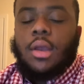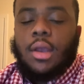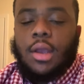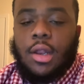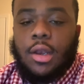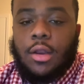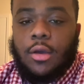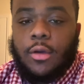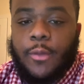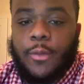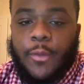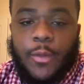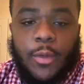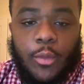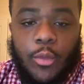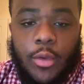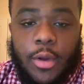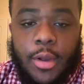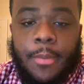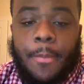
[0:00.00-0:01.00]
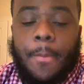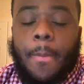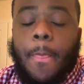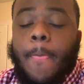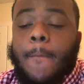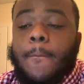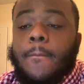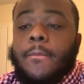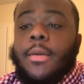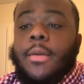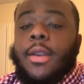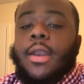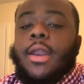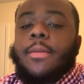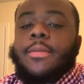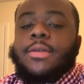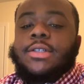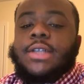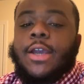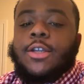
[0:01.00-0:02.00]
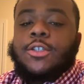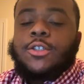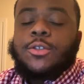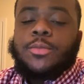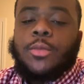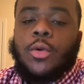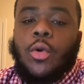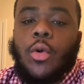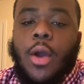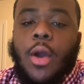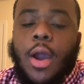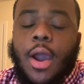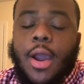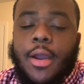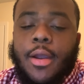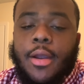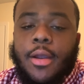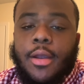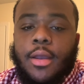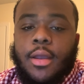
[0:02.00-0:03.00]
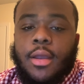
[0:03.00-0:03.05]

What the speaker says: Hello, everyone. My name is Adrian McGuire.